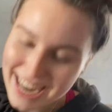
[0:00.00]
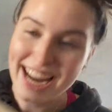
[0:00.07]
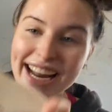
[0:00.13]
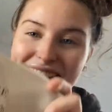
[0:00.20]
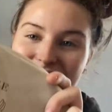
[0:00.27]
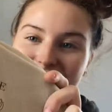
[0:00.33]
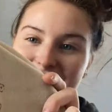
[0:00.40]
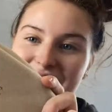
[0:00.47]

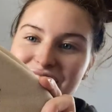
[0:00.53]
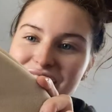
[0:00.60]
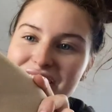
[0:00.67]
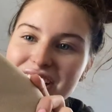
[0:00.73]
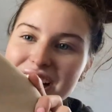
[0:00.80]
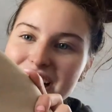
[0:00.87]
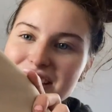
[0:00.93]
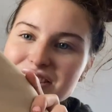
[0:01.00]
and they have
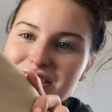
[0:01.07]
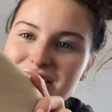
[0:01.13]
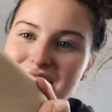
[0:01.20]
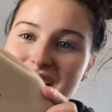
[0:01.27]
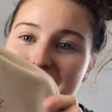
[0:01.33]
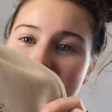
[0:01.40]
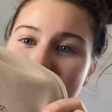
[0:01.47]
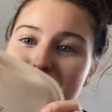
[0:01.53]
little angels
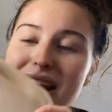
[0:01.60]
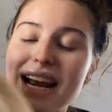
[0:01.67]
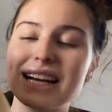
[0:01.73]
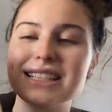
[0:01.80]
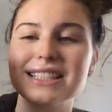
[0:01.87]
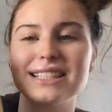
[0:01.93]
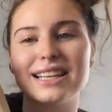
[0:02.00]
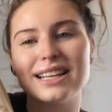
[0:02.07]
on them and I
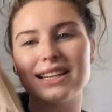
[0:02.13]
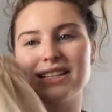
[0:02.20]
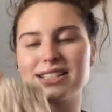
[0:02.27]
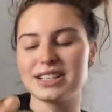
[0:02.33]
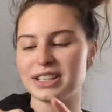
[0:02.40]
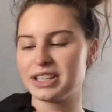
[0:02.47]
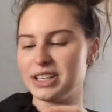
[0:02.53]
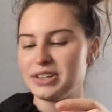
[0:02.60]
just think these
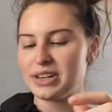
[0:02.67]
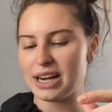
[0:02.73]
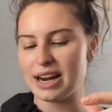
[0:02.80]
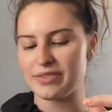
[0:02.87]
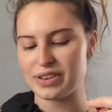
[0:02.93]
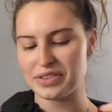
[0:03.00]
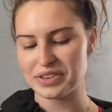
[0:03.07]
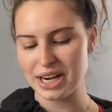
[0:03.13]
are cute and I've
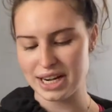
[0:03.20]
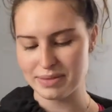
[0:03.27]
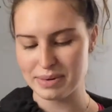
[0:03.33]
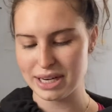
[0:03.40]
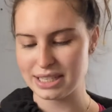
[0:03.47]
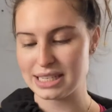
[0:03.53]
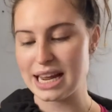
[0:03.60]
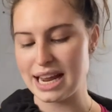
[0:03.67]
never had a
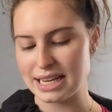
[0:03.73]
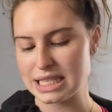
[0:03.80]
pair of tan